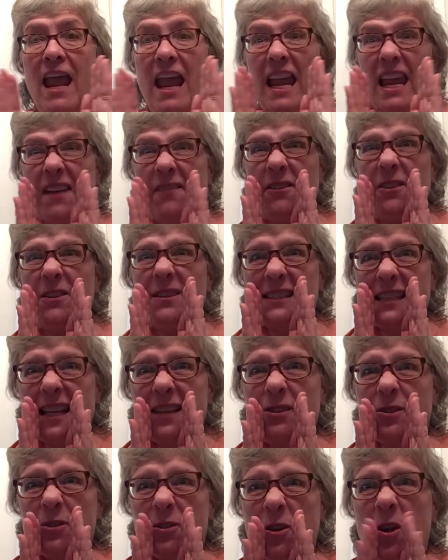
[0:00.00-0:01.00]
If you
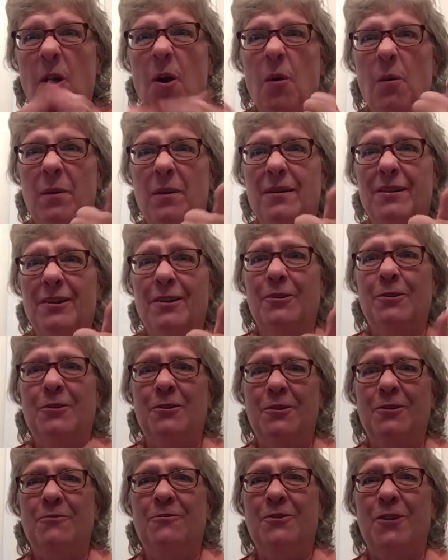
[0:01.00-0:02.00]
said snow,
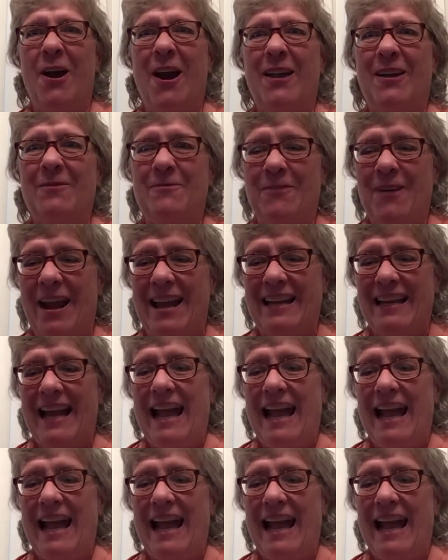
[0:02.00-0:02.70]
you've got it right.